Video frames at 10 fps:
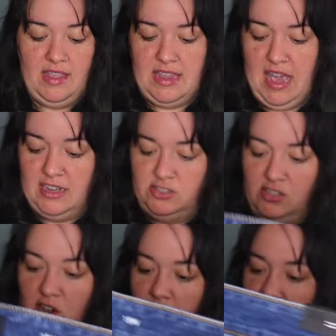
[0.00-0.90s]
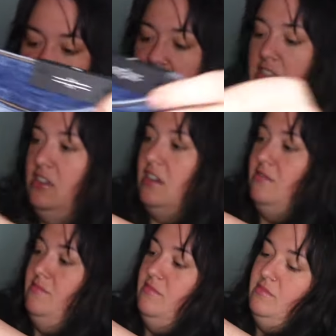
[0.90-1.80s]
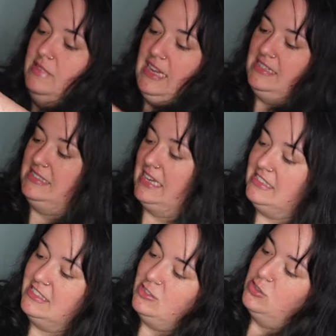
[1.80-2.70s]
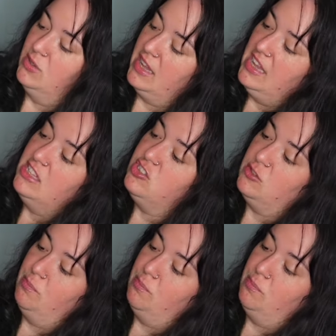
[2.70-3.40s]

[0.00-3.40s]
Yeah, so it doesn't look like Daisy Duke-ish,